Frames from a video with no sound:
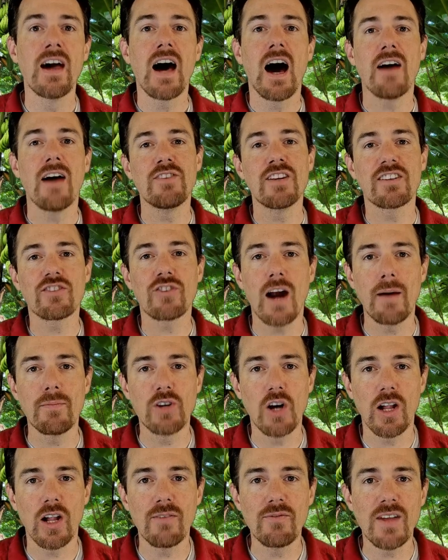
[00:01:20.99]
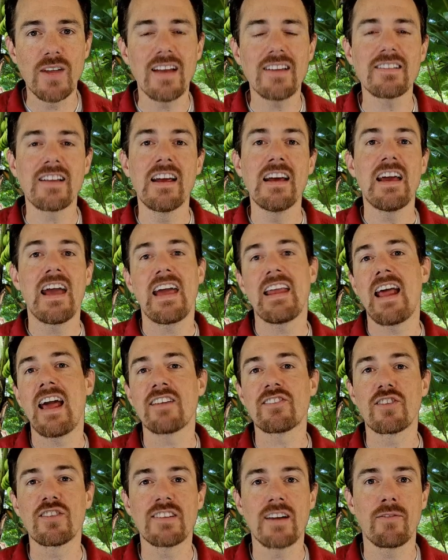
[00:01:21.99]
I've described all of this and
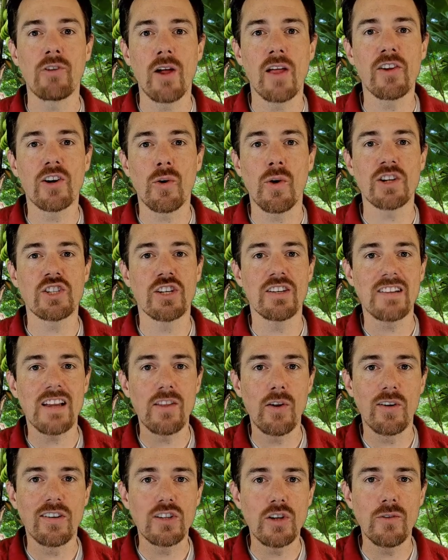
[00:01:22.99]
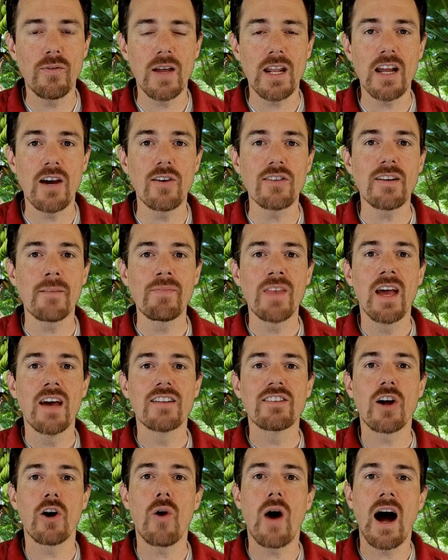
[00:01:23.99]
answered several other questions in those 2 videos,
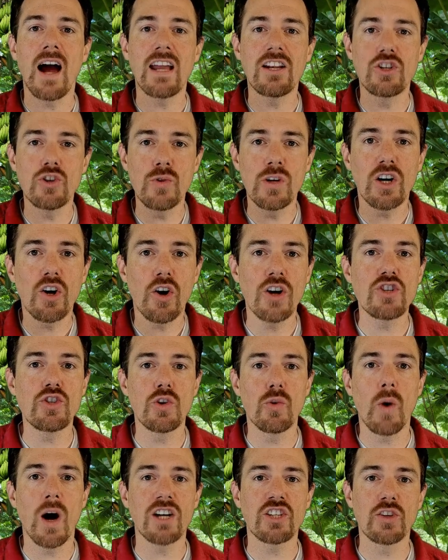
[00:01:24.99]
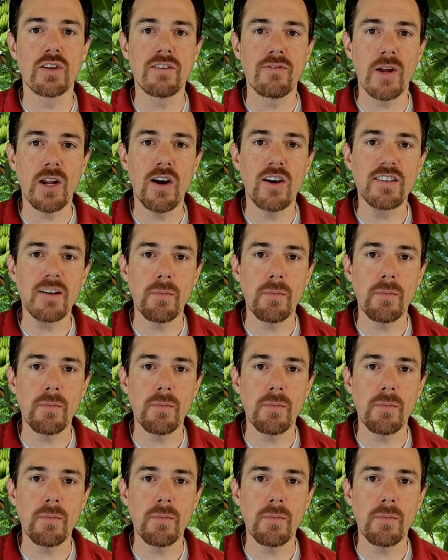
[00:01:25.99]
so I do encourage you to watch those videos.